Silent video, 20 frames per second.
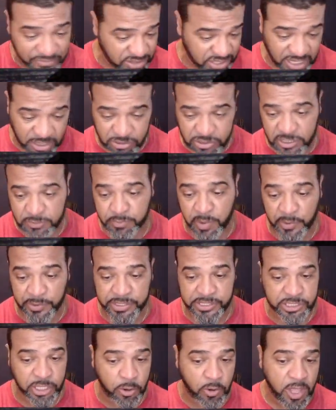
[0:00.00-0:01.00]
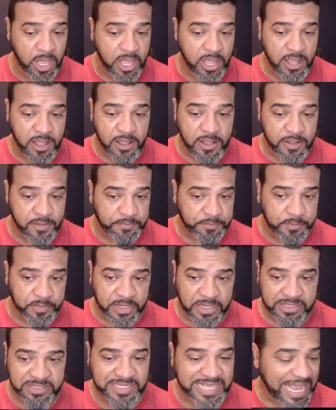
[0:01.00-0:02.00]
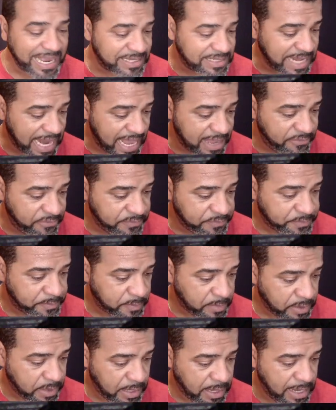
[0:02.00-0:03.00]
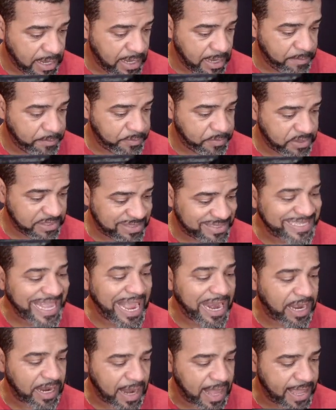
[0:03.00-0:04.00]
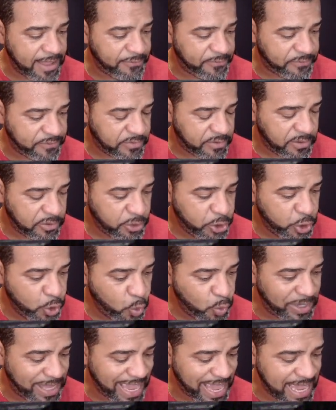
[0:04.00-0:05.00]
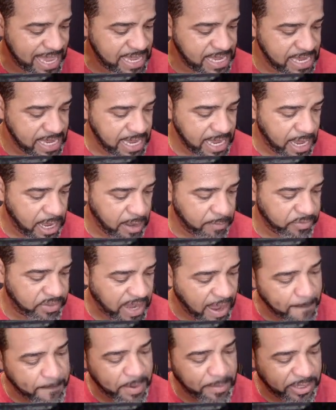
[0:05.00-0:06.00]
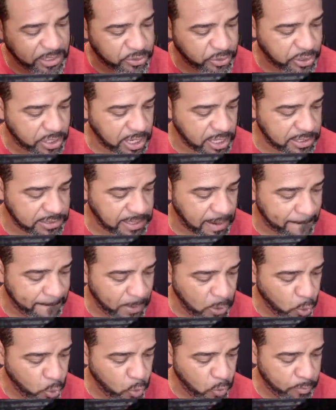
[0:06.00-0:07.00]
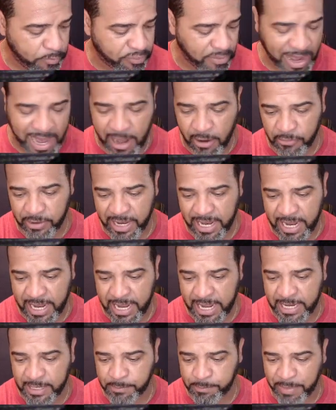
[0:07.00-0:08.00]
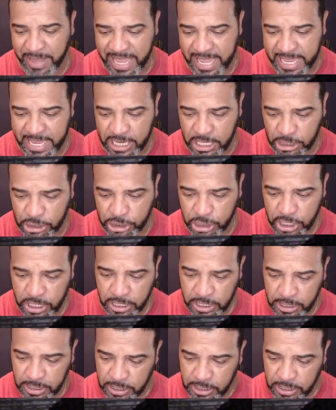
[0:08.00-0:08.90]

Everything else is bonus. So Sock Life UK. Complementary colors are blue, brown, and beige.